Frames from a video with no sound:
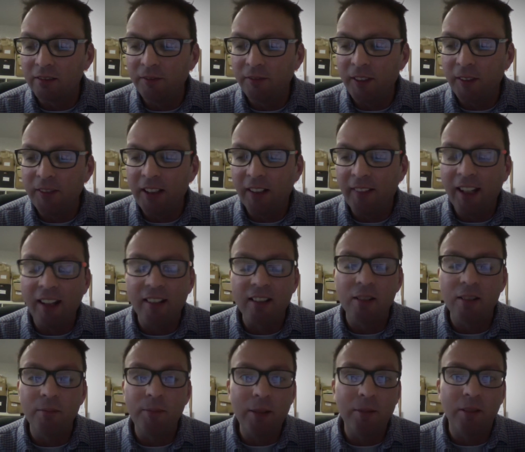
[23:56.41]

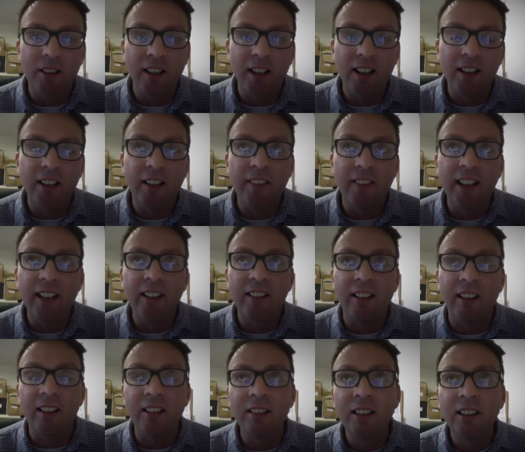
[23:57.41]
50,000 people going to the
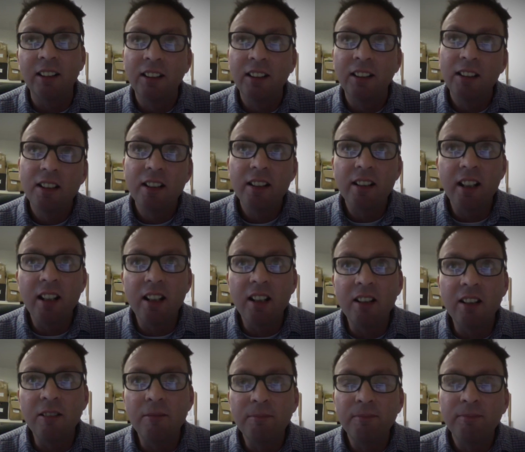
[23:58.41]
theater so